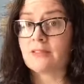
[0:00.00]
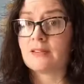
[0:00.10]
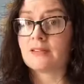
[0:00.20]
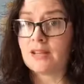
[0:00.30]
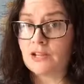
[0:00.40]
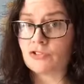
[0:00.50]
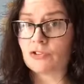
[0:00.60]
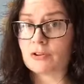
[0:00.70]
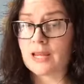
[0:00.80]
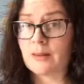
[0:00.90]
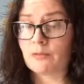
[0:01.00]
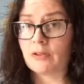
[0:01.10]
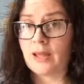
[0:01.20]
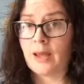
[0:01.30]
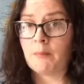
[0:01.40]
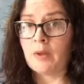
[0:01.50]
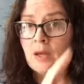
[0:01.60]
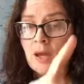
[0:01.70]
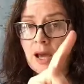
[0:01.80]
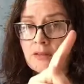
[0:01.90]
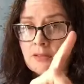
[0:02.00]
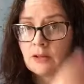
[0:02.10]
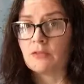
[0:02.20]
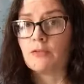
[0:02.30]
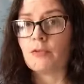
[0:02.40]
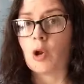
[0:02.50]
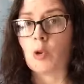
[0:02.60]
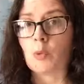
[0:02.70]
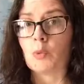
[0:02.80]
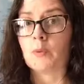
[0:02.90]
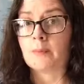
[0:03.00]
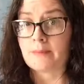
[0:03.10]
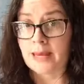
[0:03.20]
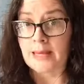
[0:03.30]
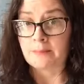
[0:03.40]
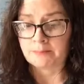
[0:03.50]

as the teacher, came to them and said, "Follow me."